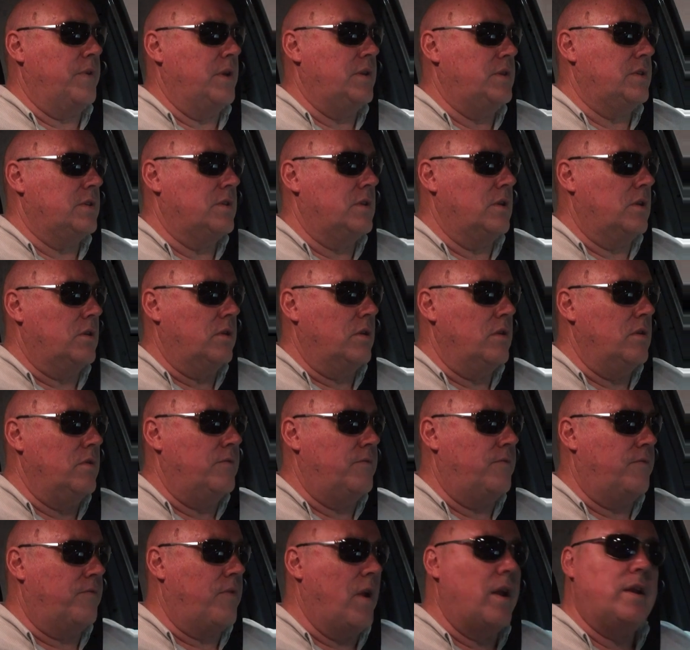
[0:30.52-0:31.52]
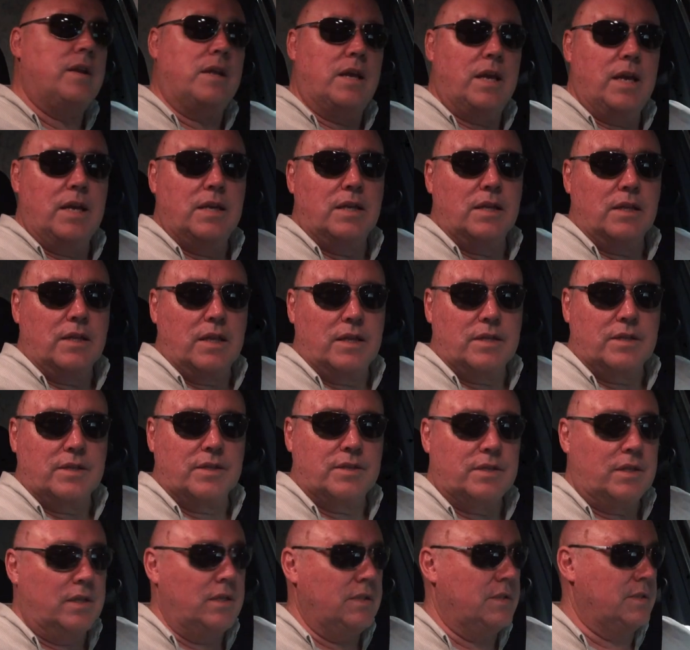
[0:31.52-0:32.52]
features include front heated
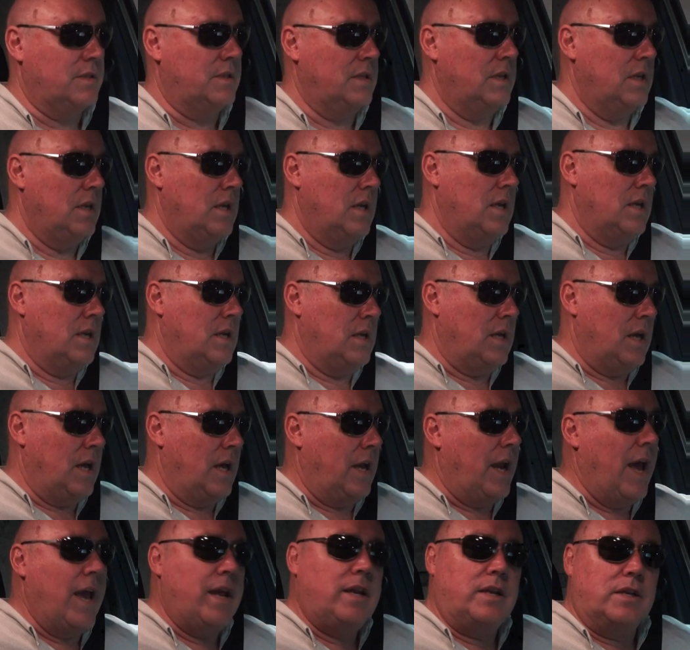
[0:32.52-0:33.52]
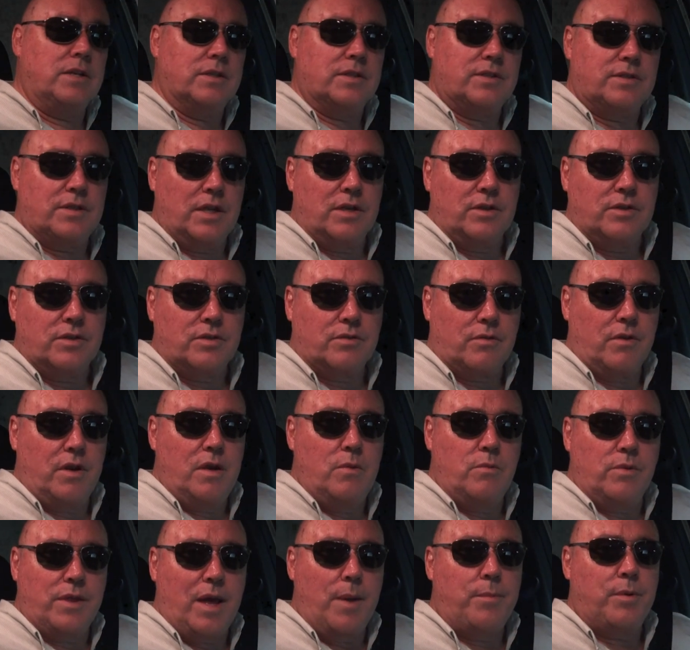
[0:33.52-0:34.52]
leather seats, an 8-inch centre
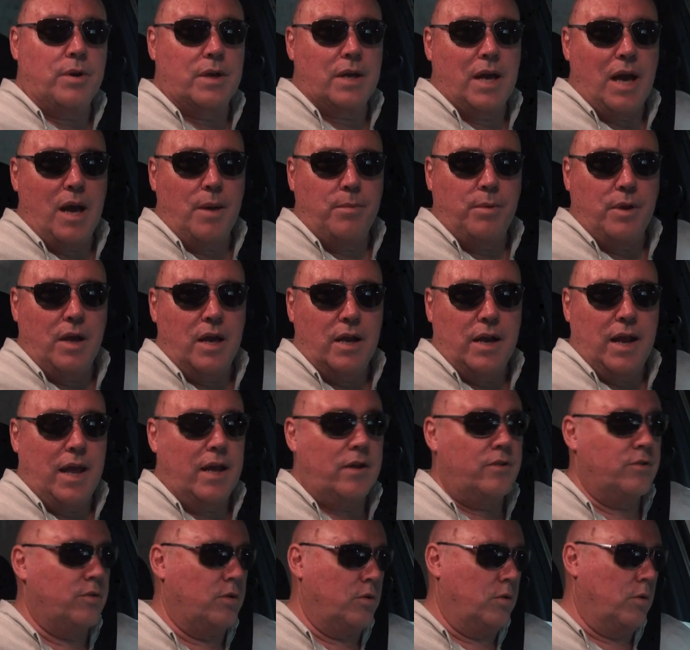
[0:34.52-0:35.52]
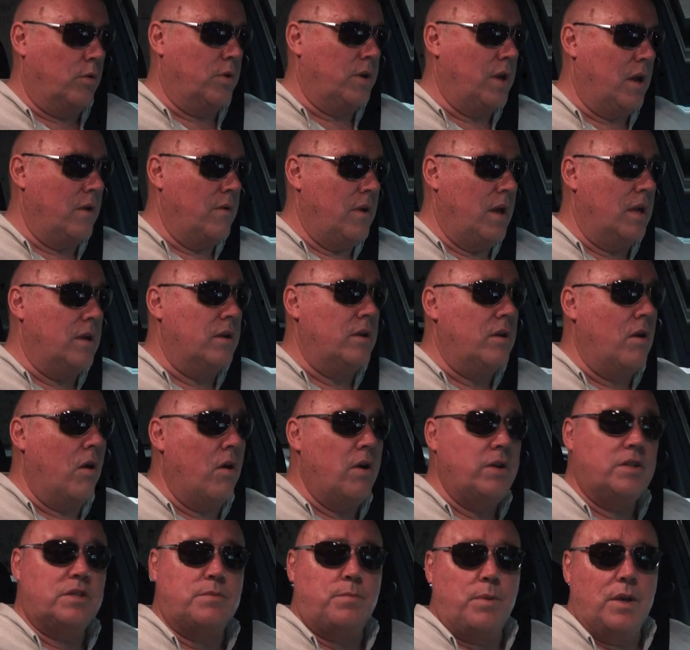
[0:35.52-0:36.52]
screen with Apple CarPlay and Android Auto, and a
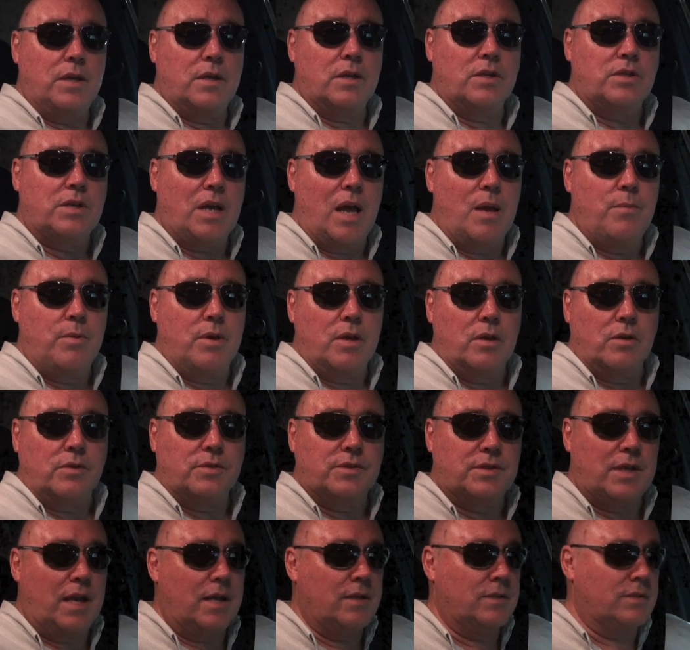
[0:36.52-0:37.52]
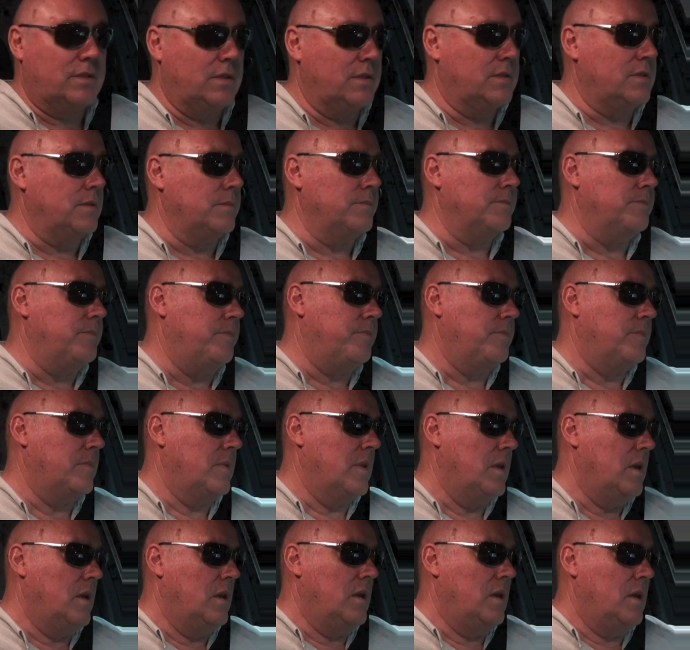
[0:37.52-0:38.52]
9-speaker JBL sound system.
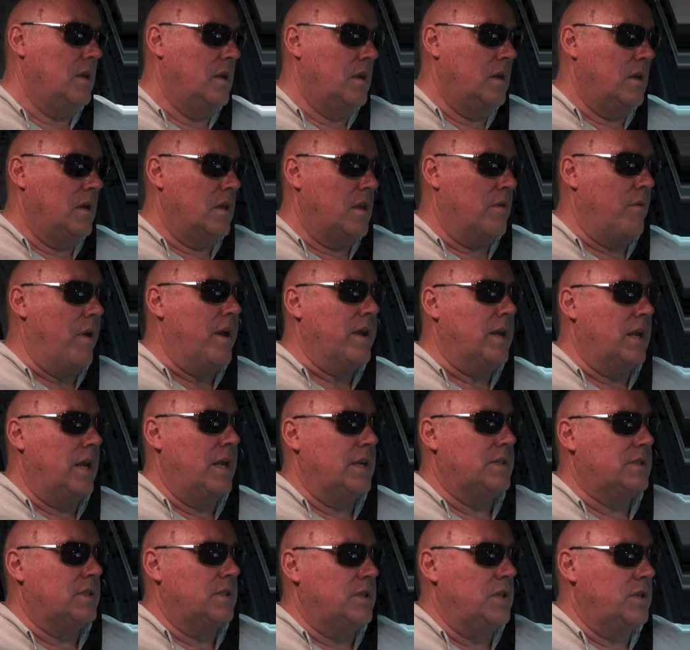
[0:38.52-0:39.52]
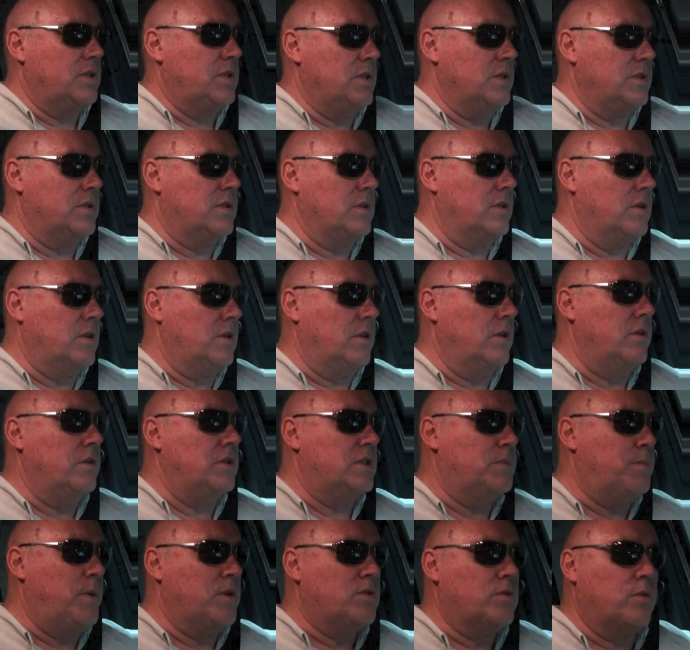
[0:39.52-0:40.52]
The Rugged X additions
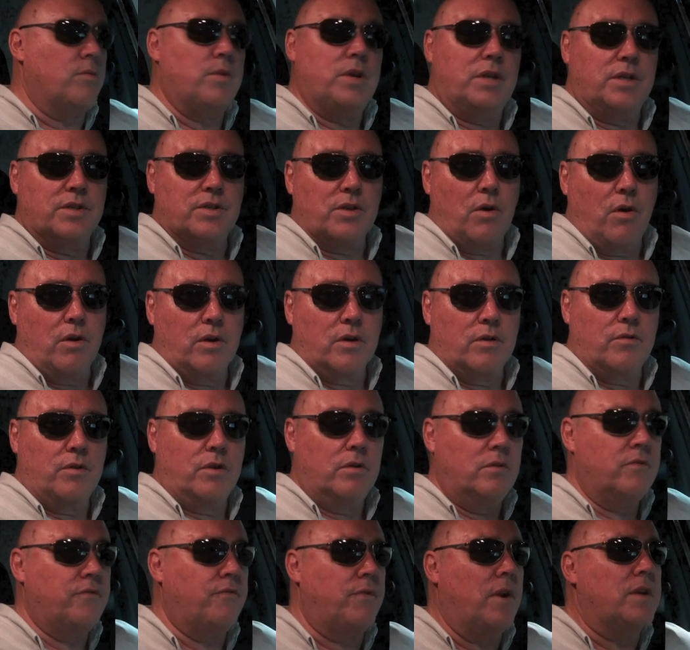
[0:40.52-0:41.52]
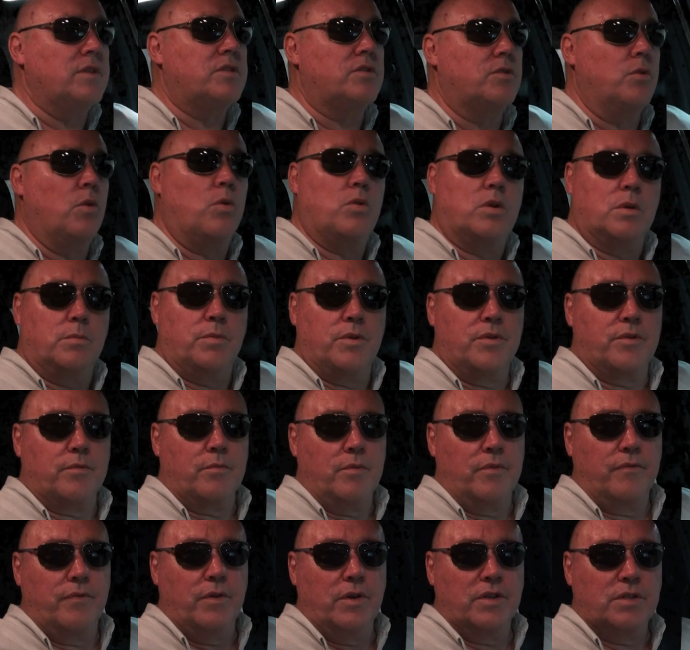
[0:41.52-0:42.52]
include special redesigned grille, front snorkel with
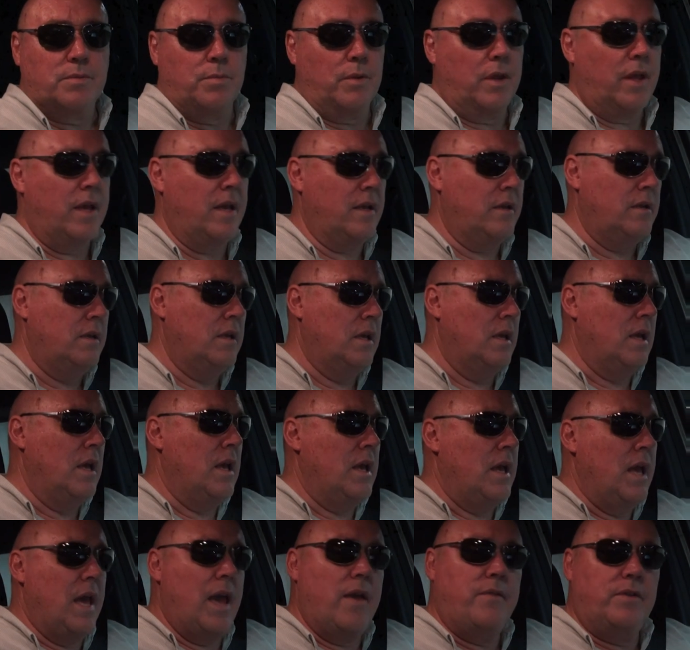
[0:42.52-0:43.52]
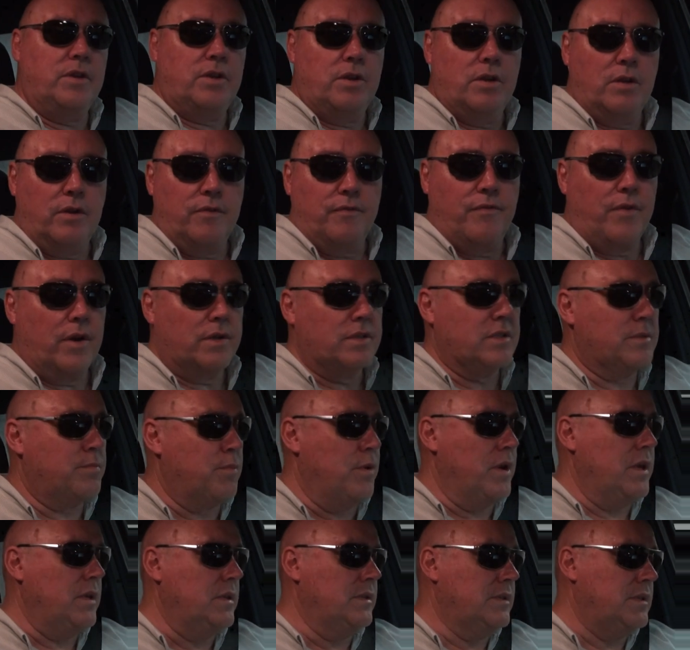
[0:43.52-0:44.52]
a reversible head, heavy-duty front
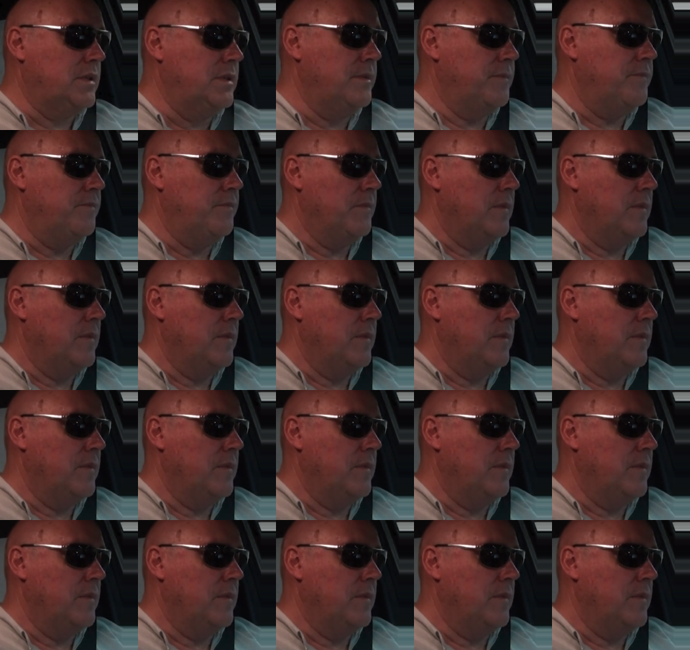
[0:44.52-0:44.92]
springs,